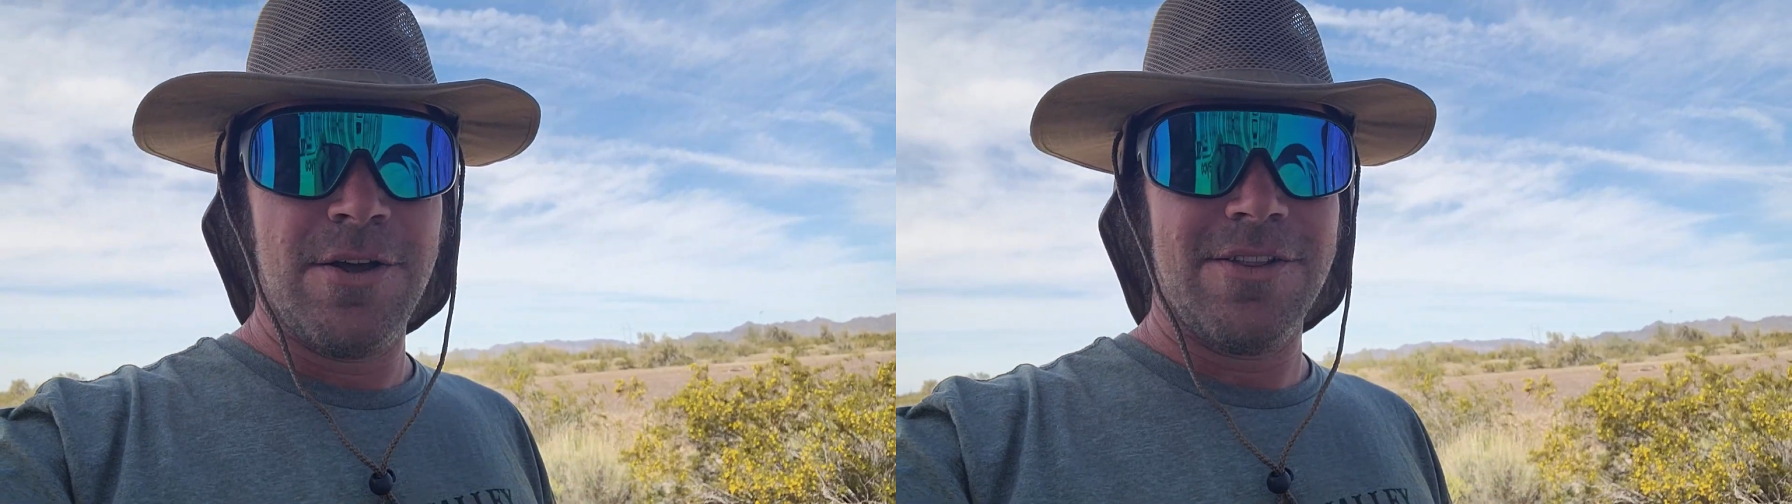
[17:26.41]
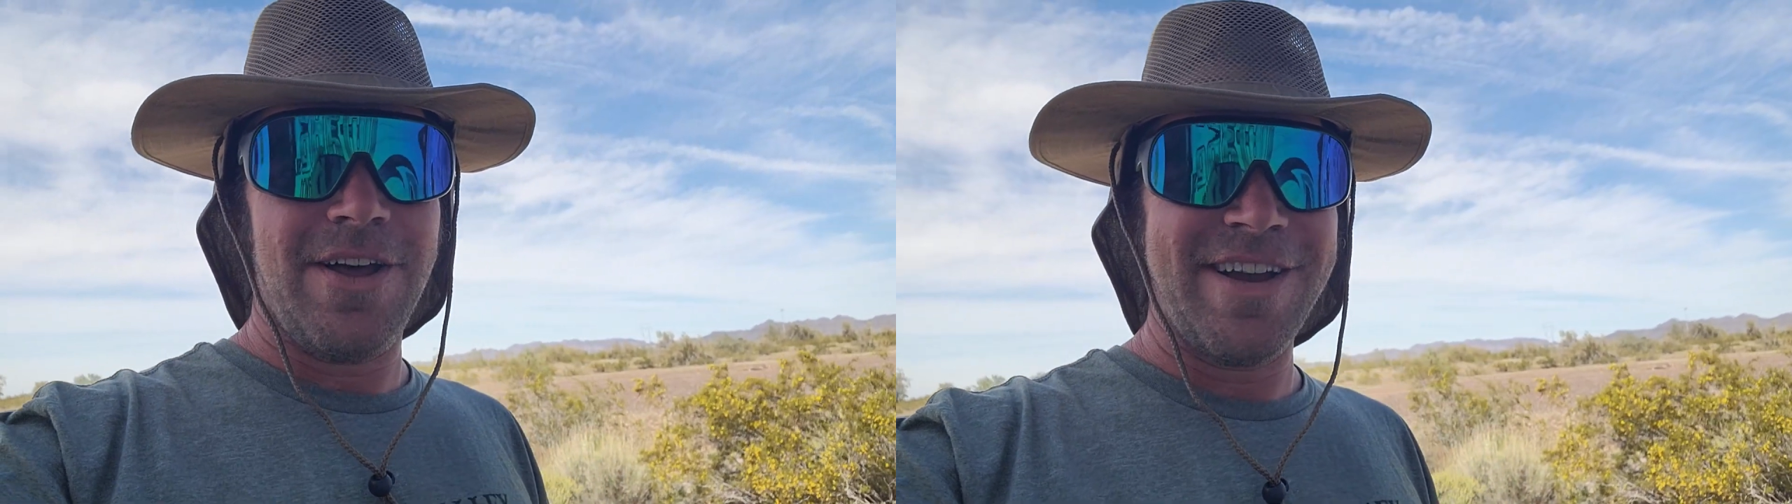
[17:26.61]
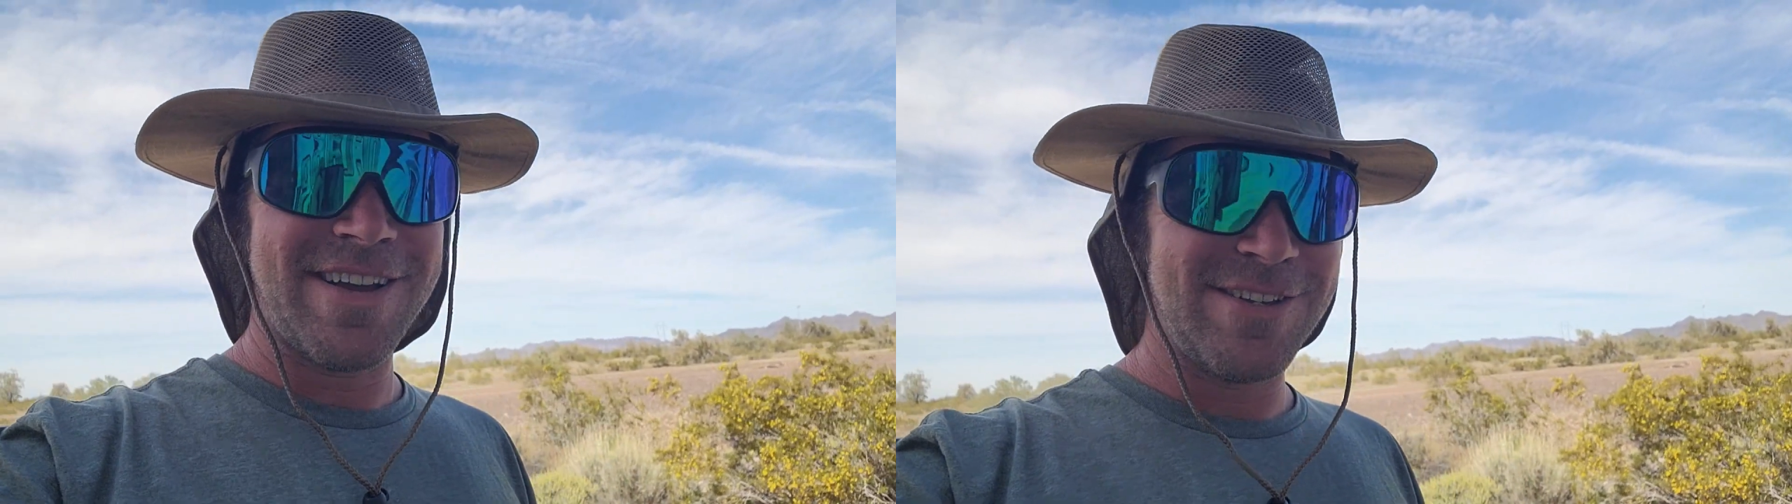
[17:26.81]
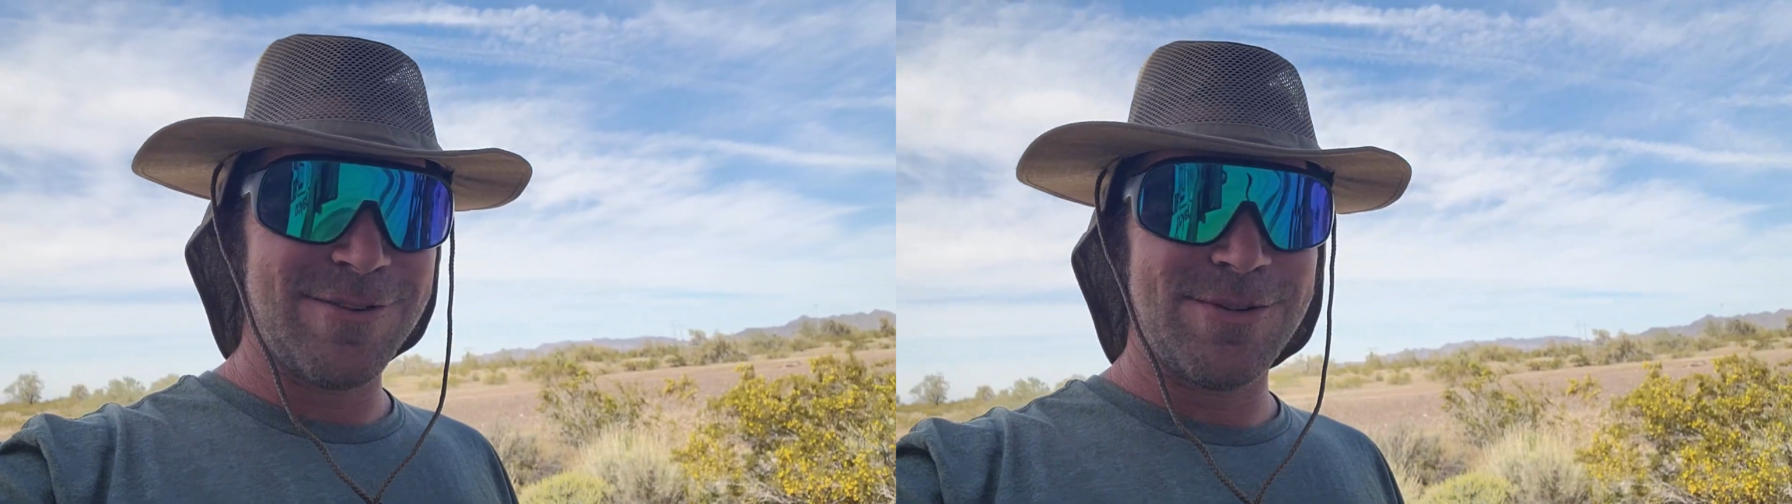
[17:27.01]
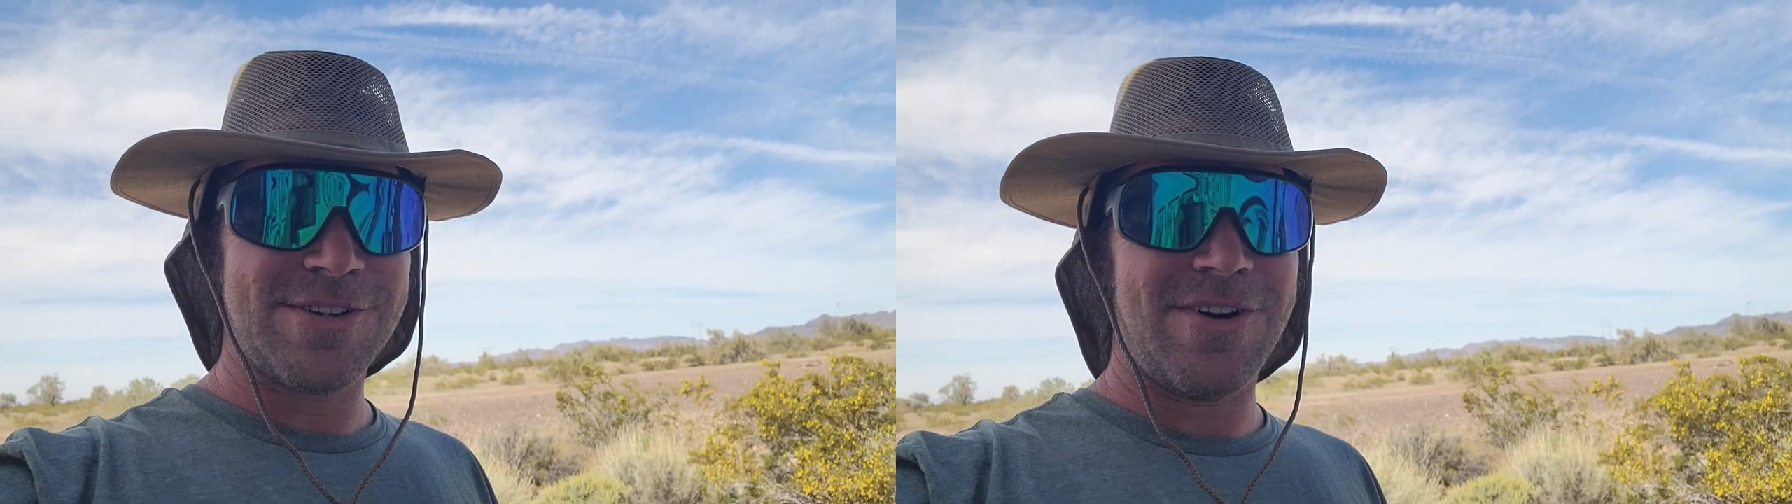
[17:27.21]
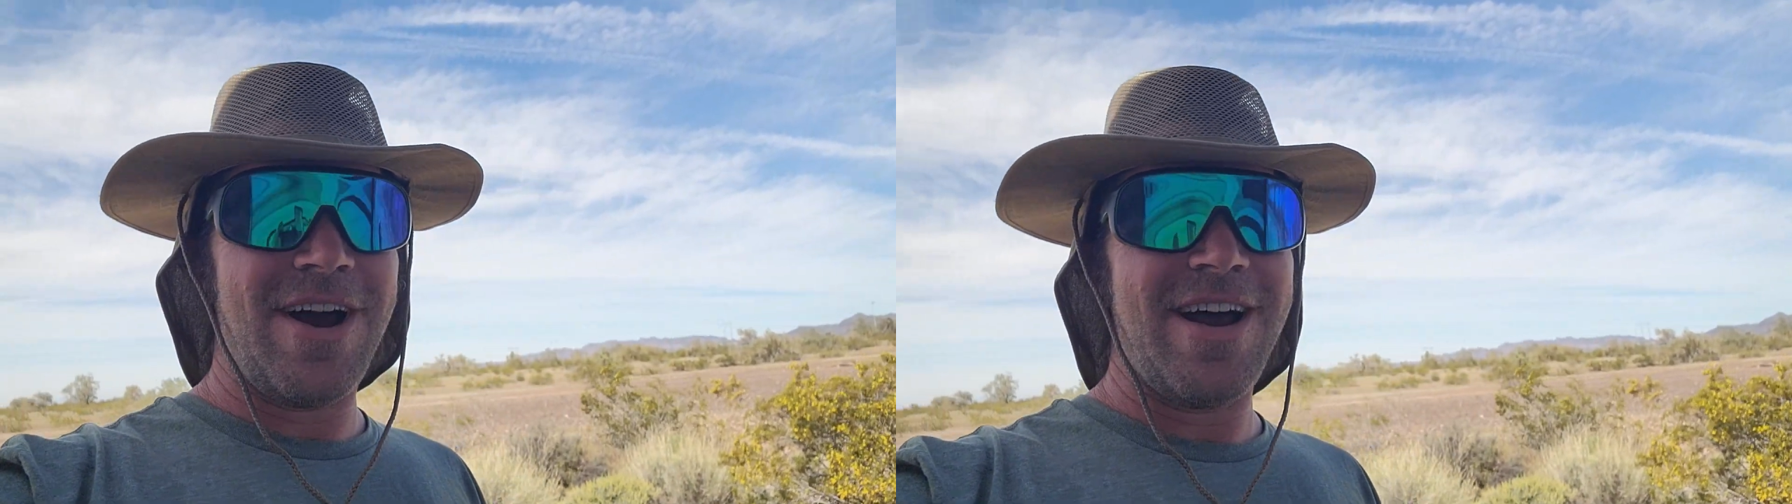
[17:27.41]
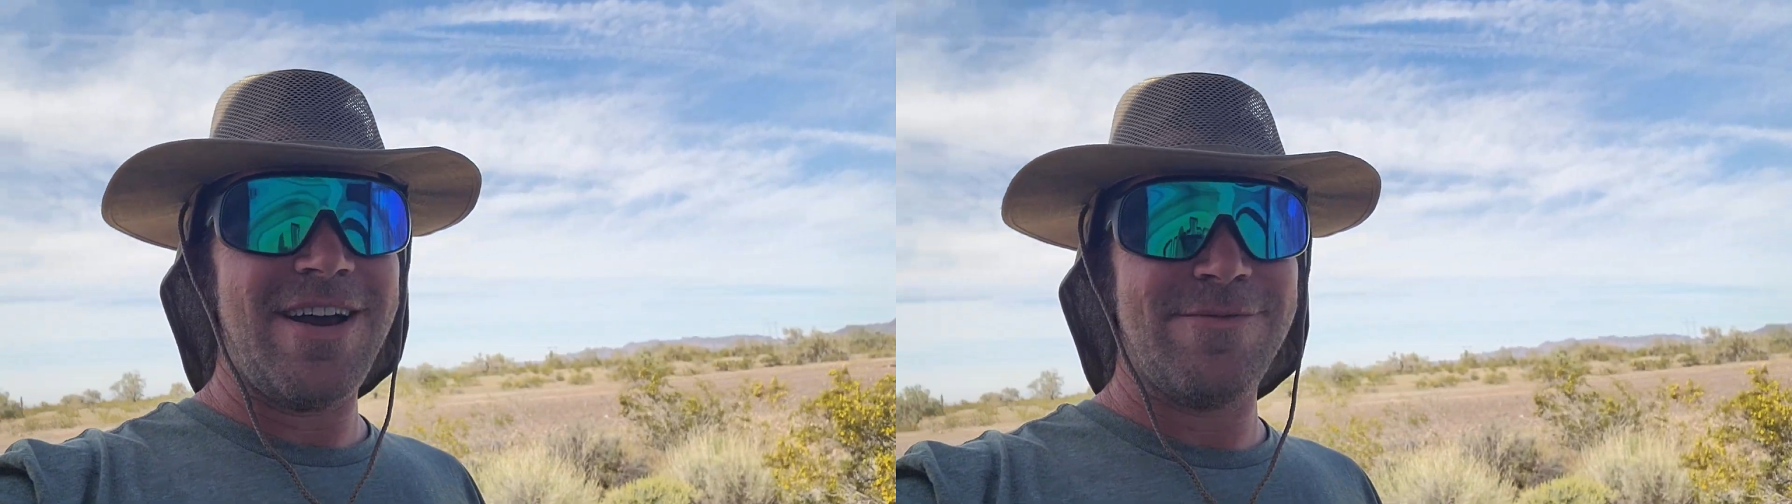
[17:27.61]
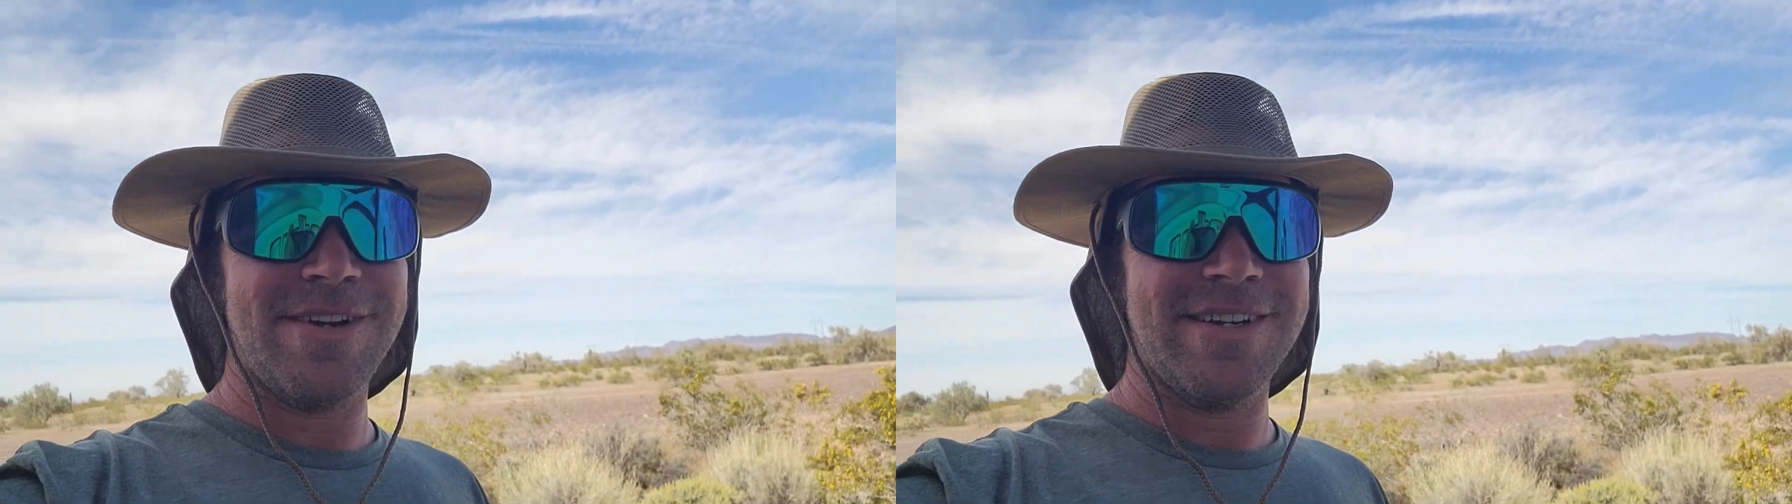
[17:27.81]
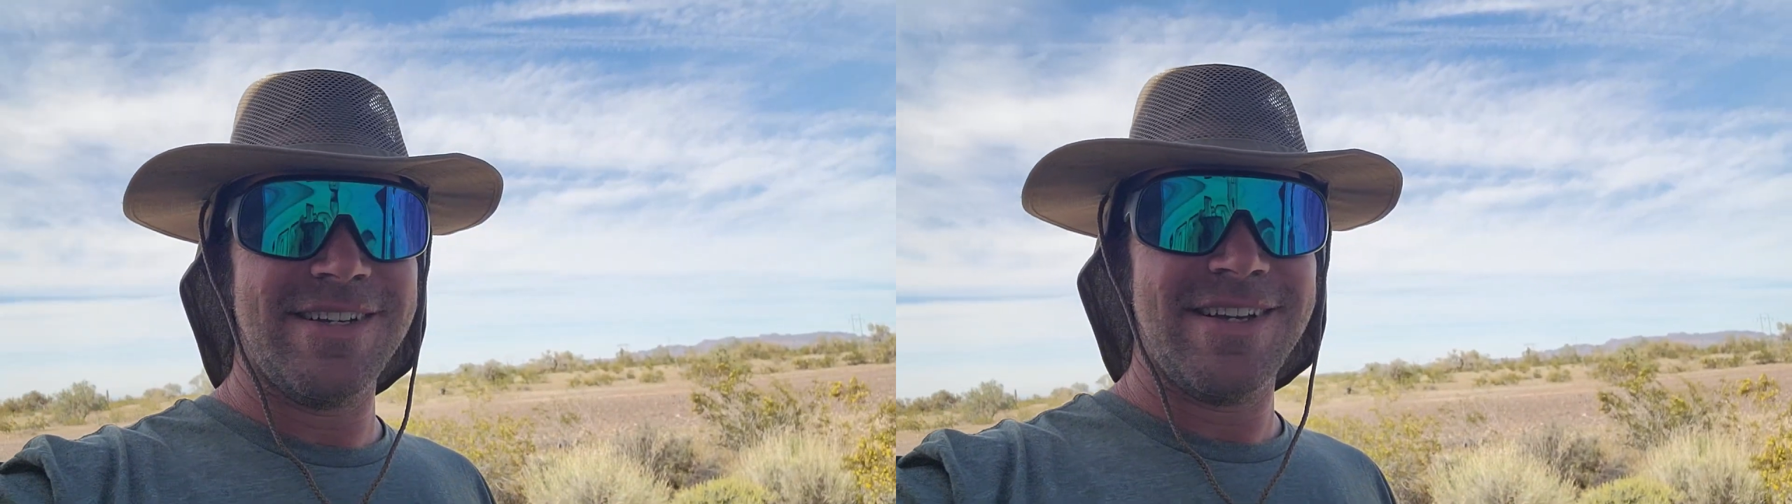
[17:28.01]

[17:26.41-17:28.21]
Like and subscribe and